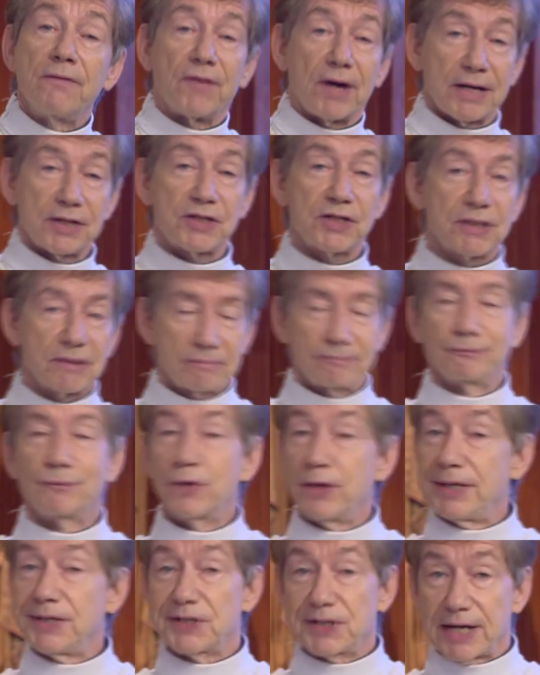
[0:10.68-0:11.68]
of us
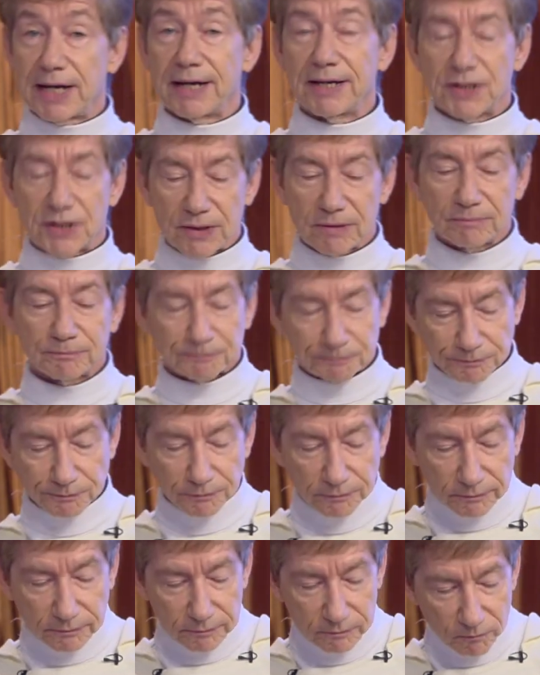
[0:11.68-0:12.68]
these days,
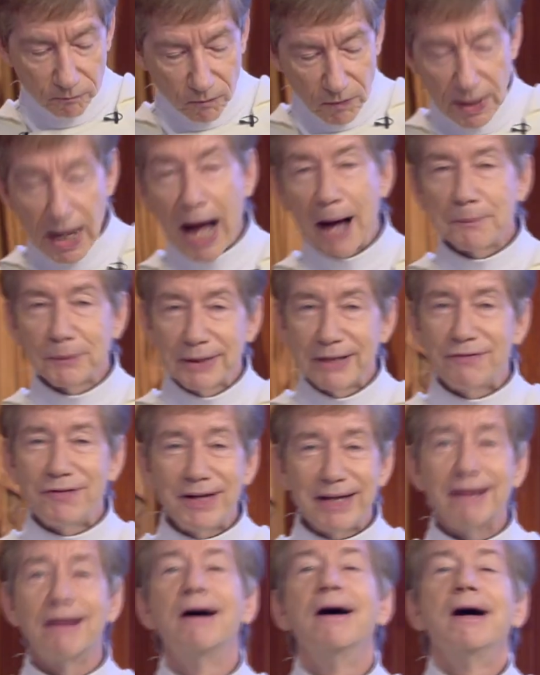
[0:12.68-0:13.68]
I'm
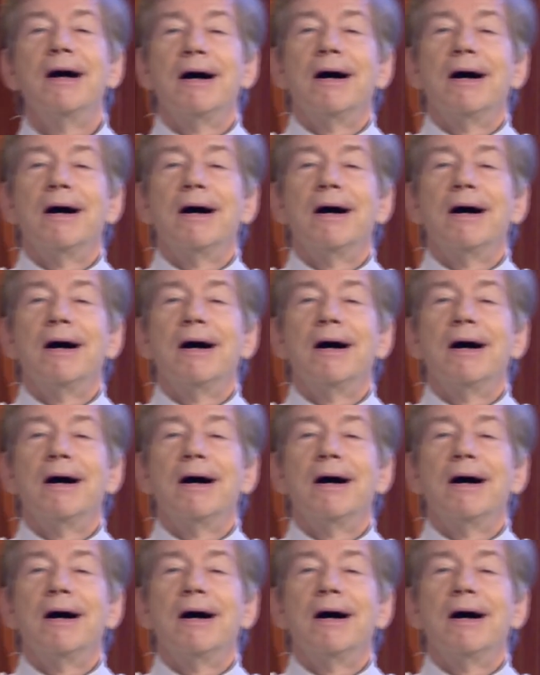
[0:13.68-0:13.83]
living